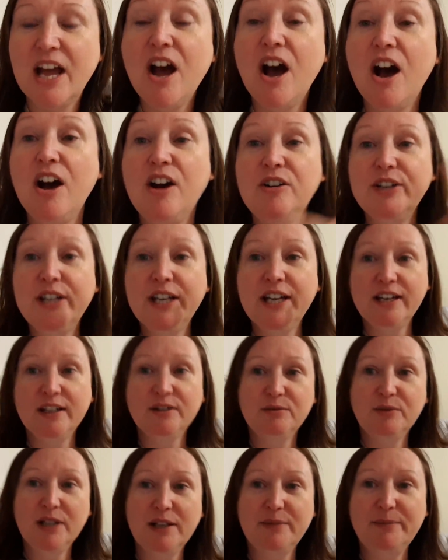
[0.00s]
Oh yeah,
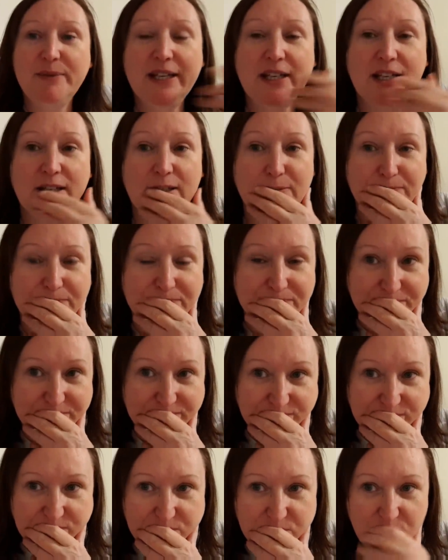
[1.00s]
while I'm here,
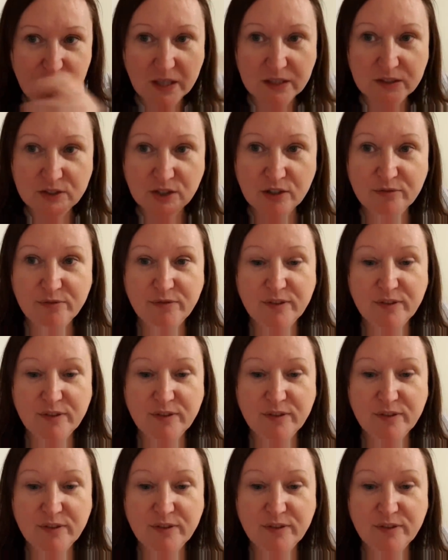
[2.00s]
don't